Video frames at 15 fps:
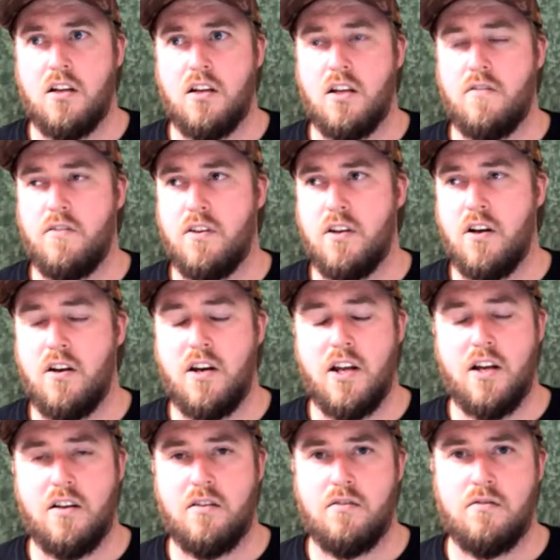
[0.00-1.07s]
if you go
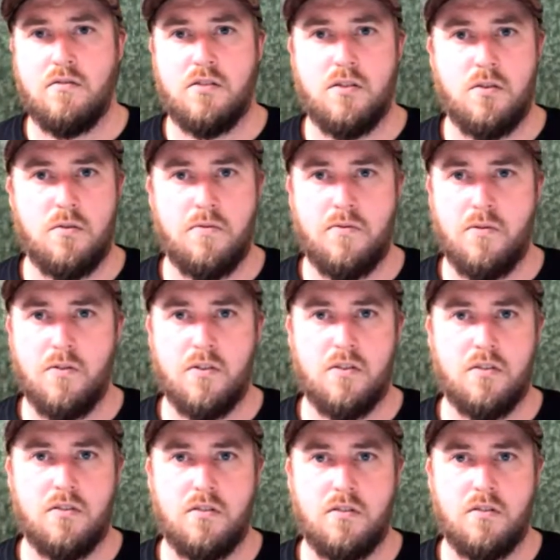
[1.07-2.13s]
down 2 foot,
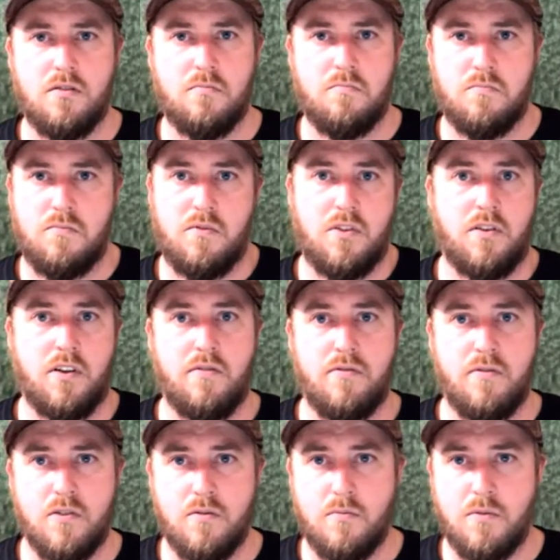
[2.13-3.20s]
3
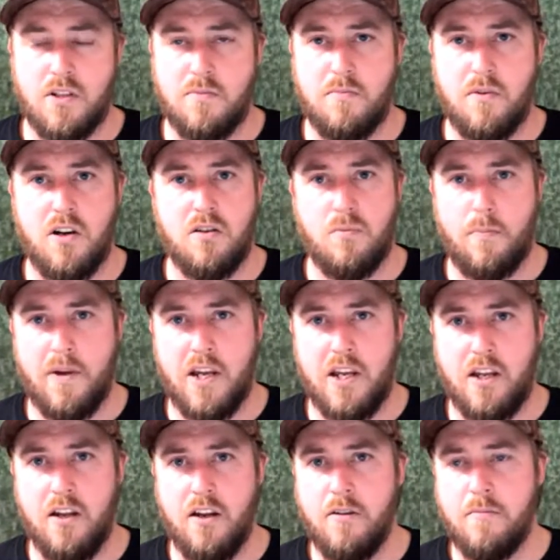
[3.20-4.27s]
foot, which mine will be,